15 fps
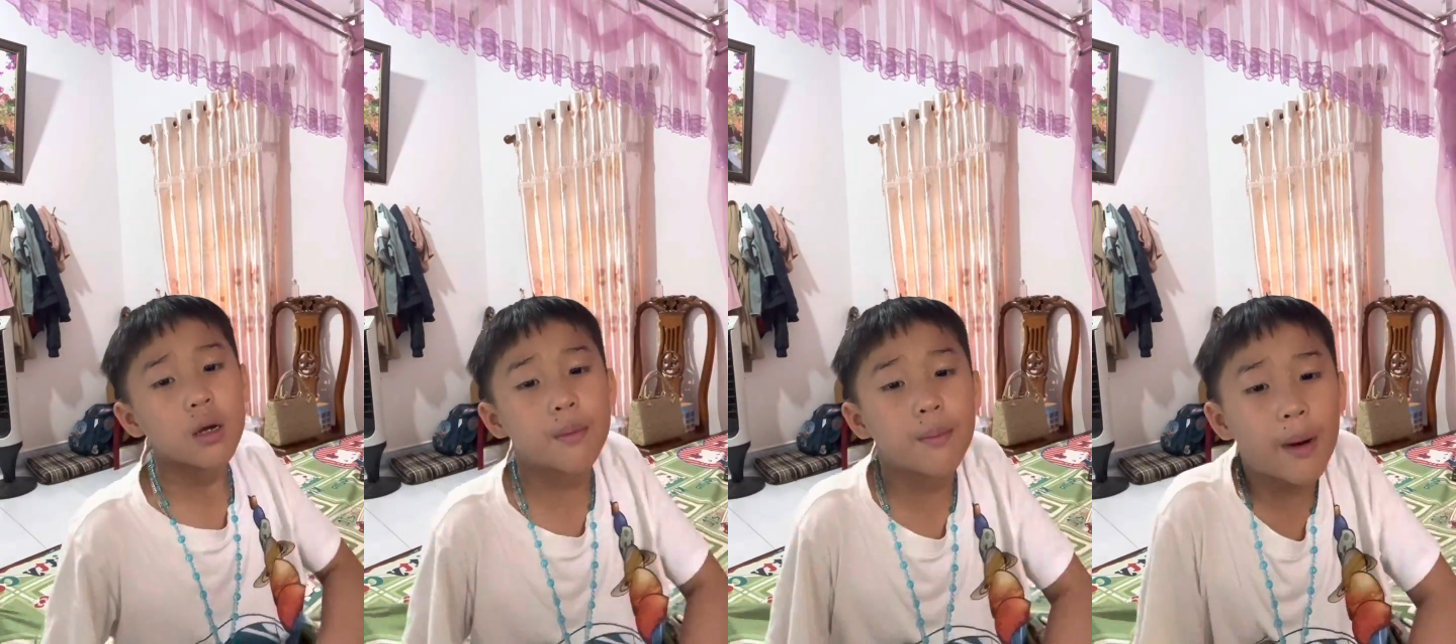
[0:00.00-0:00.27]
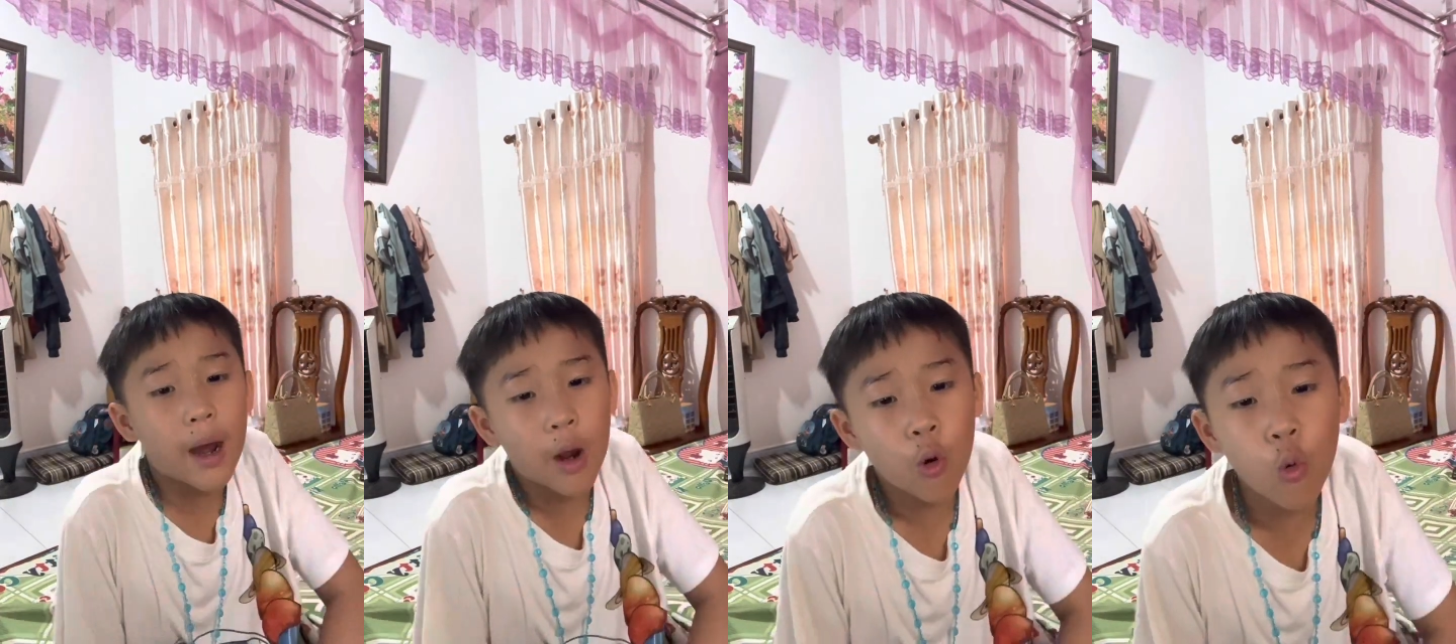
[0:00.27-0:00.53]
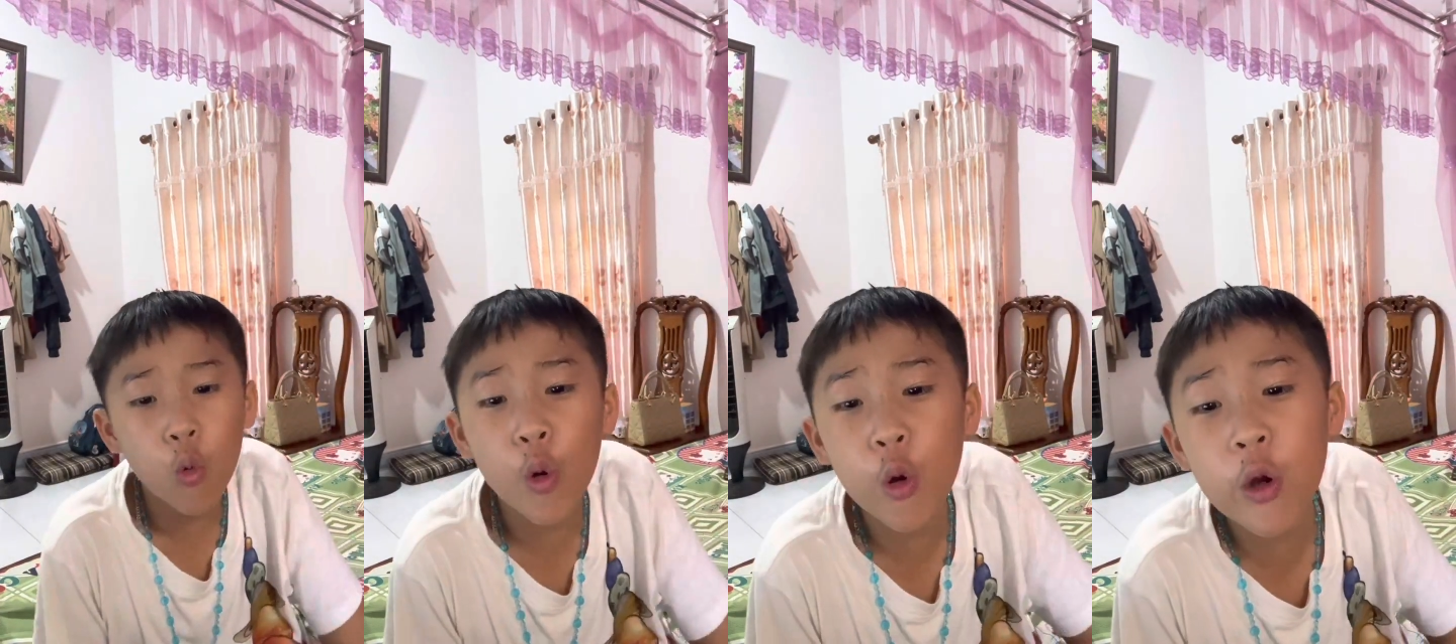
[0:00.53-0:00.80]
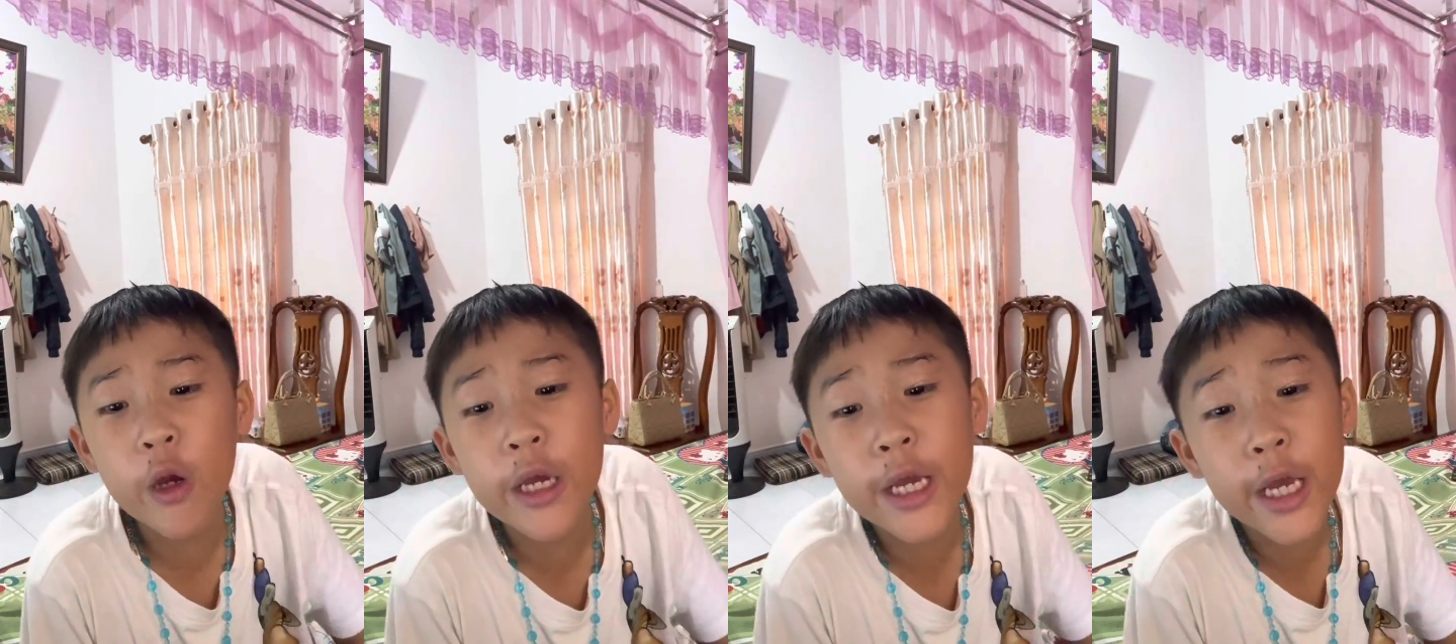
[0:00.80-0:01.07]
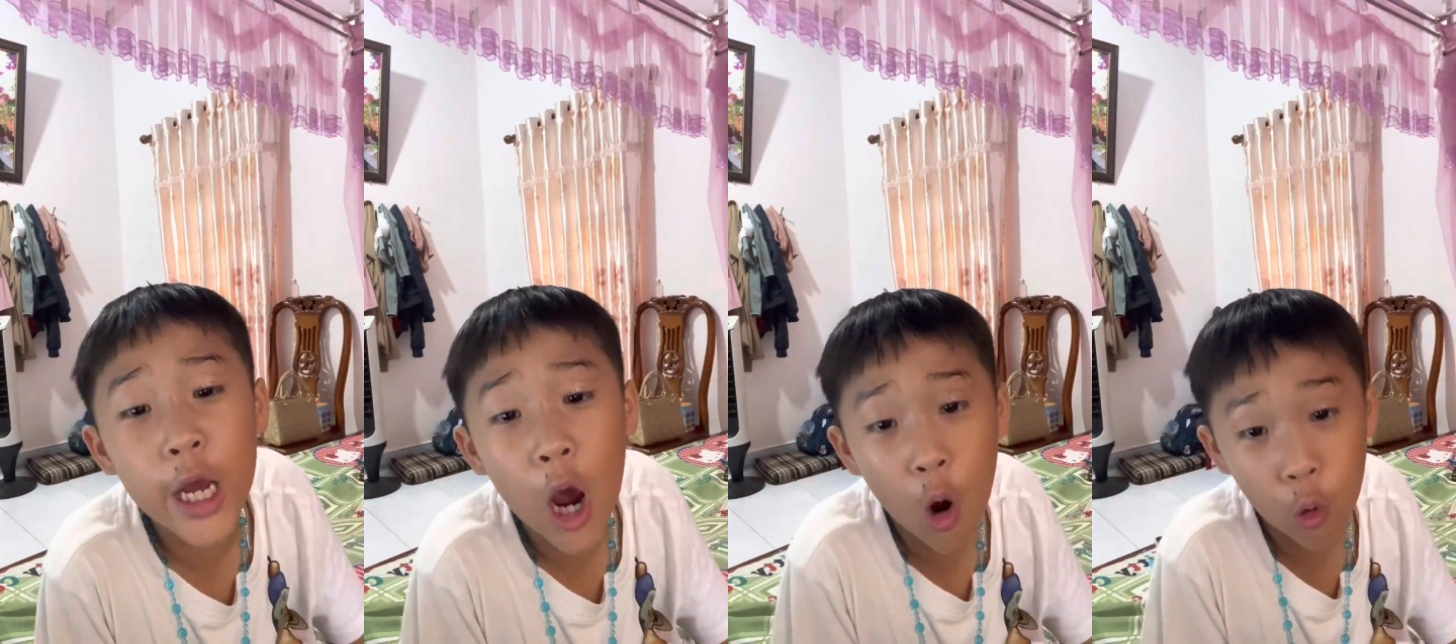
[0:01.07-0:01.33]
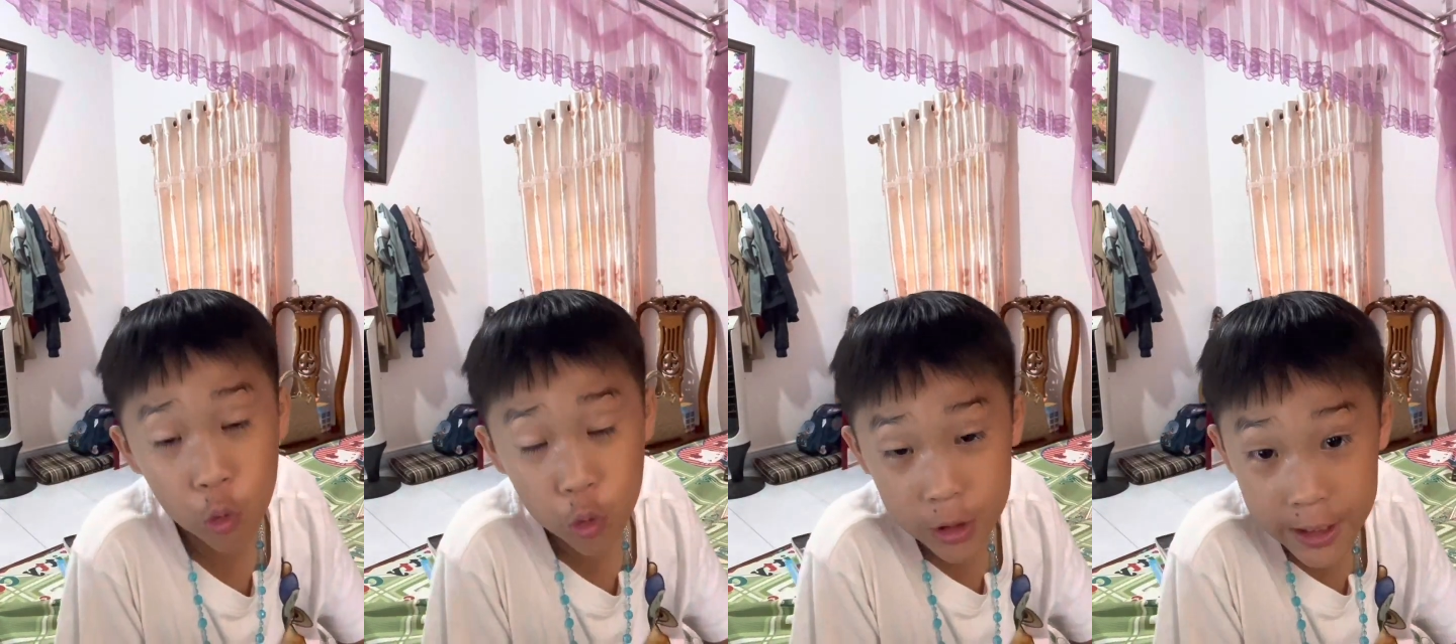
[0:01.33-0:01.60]
by
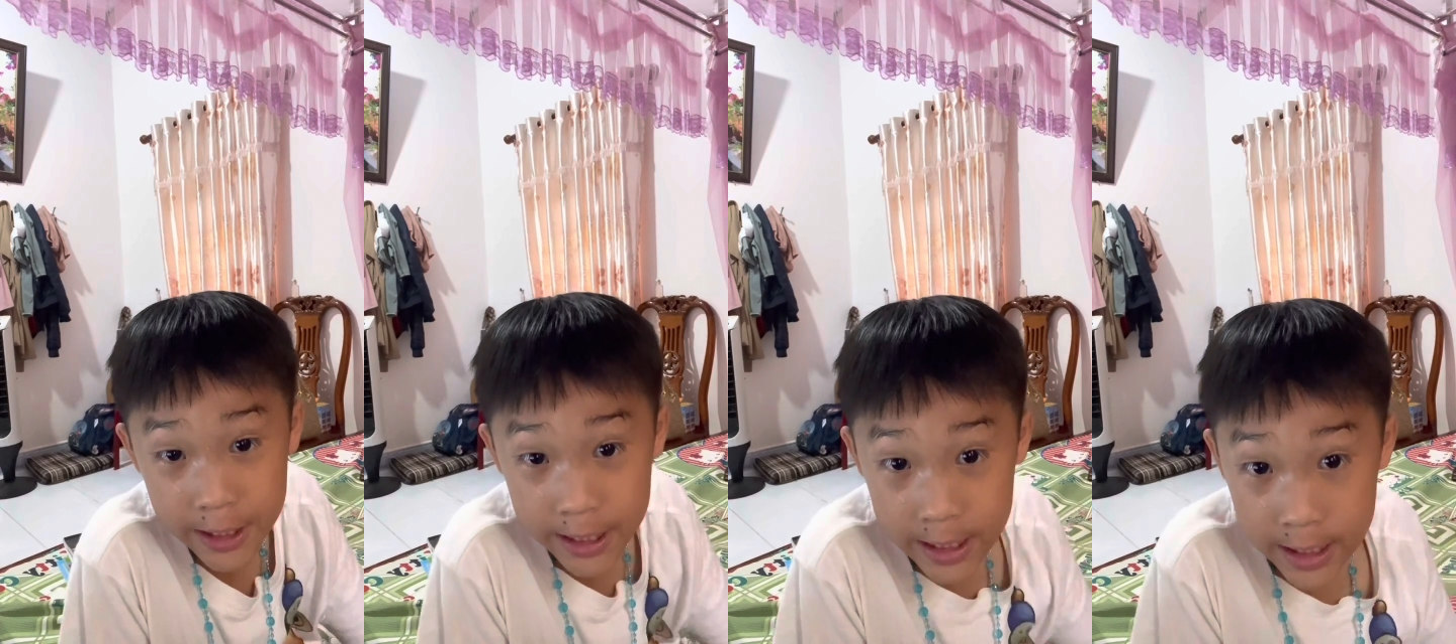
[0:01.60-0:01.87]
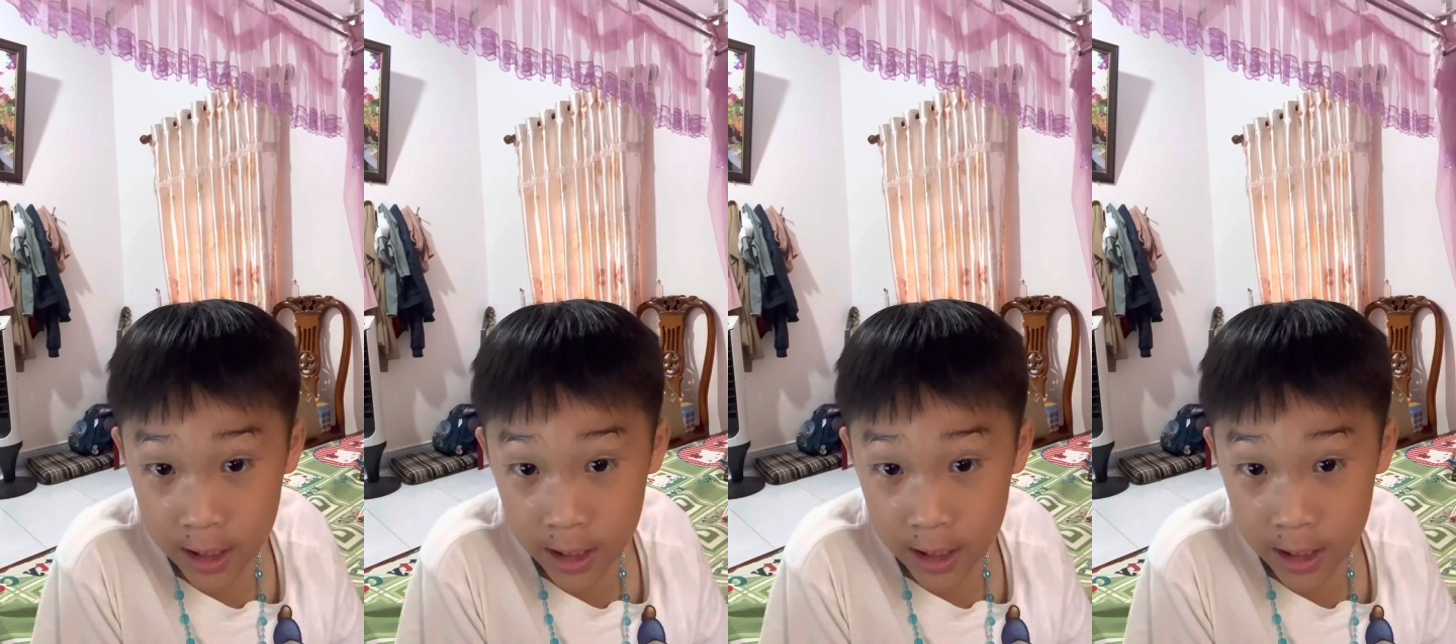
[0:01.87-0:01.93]
wheels.